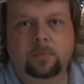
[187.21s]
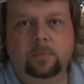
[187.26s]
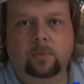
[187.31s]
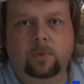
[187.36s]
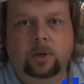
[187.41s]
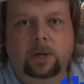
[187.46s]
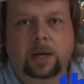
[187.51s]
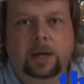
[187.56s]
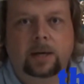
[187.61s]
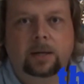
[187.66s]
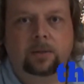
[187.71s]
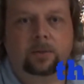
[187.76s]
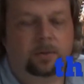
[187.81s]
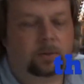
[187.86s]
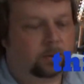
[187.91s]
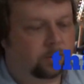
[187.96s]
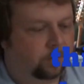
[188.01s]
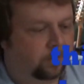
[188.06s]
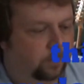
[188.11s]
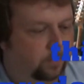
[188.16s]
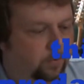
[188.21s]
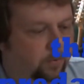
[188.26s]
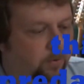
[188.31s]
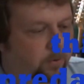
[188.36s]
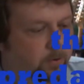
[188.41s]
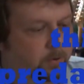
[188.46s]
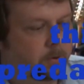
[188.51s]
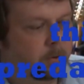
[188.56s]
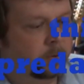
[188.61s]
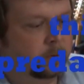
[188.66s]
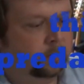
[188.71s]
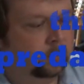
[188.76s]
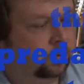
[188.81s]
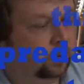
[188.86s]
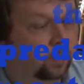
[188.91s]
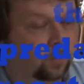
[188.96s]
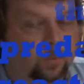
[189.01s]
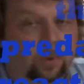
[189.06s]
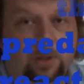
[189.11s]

reactor. It's a